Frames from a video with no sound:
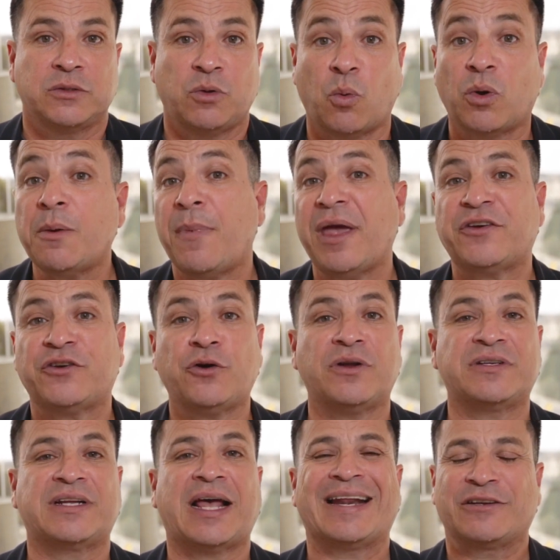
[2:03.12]
So we want to make sure
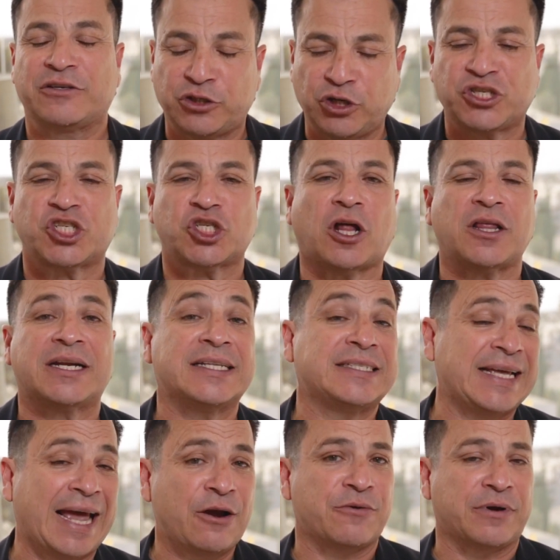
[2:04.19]
it's got good, solid
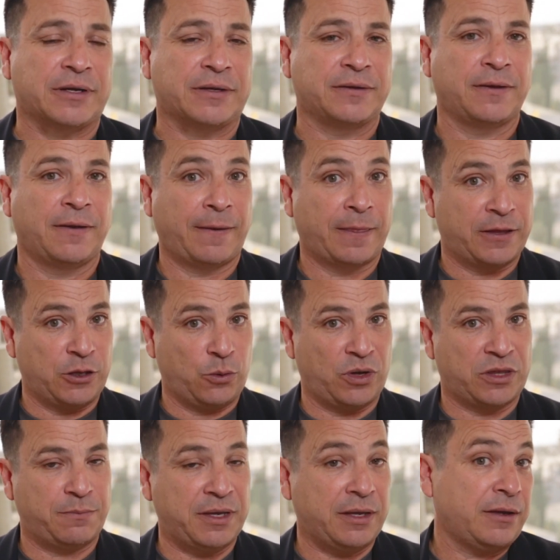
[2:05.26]
integrity. You
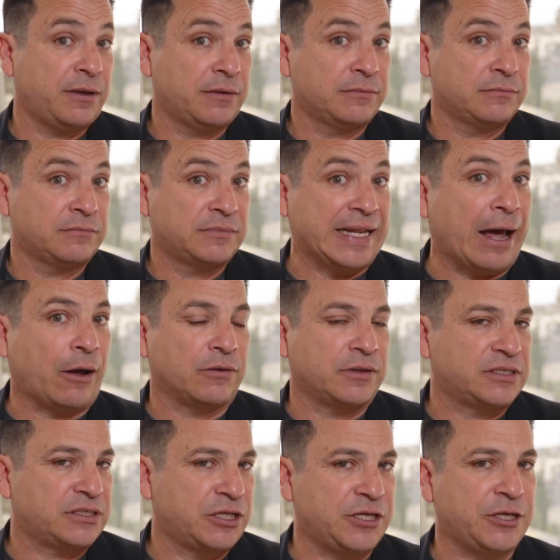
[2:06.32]
with me? Now,
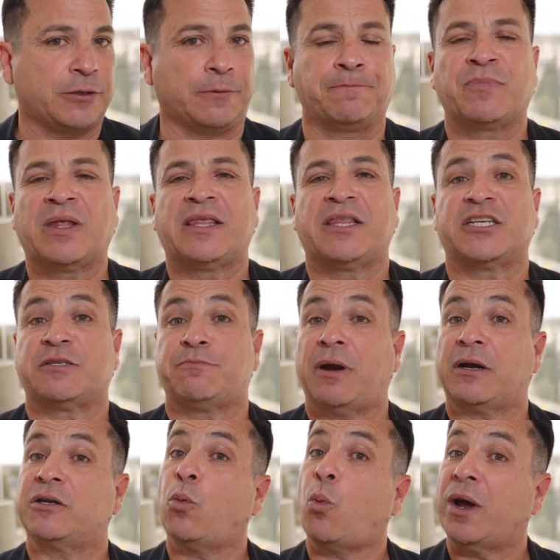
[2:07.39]
this is the deal. The
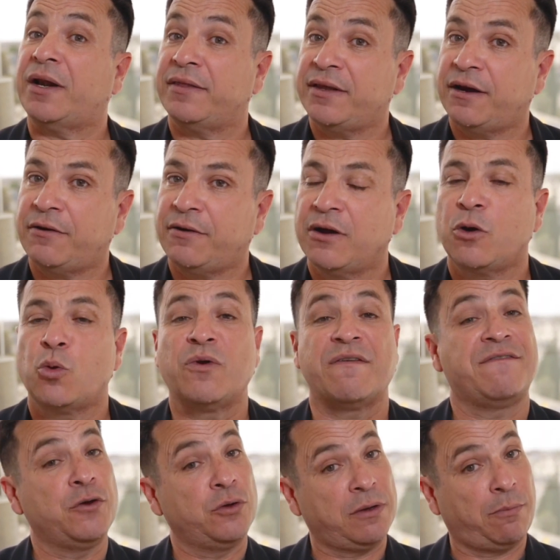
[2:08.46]
inspector went in there,
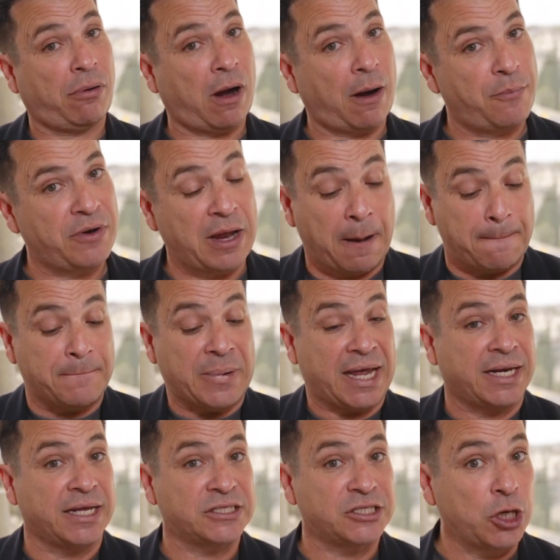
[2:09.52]
reviewed the property,
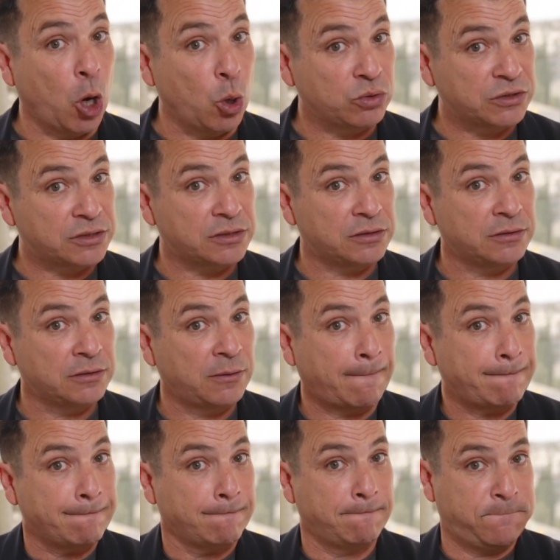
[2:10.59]
made his notes,
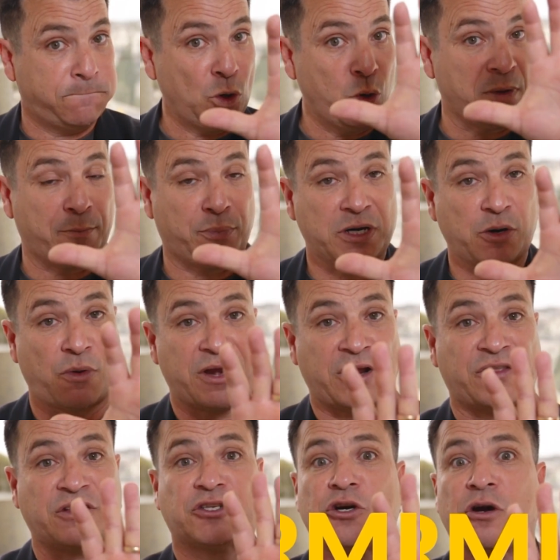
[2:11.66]
boom, and put it right
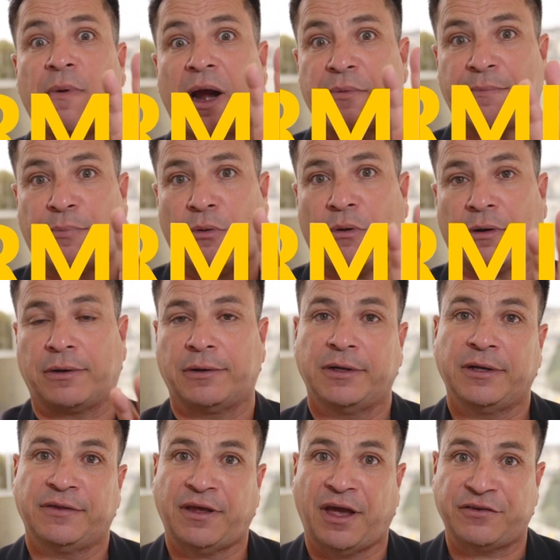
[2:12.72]
on the termite report.
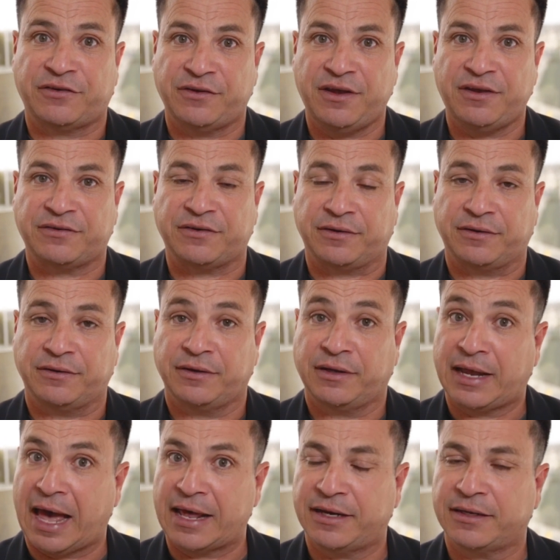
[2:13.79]
Nice and easy.
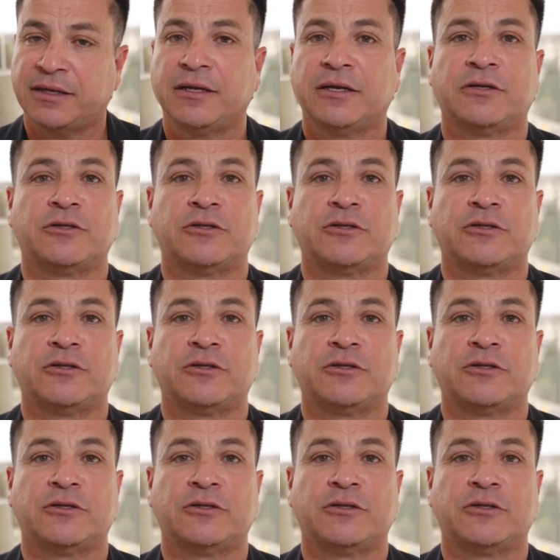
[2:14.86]
Got it?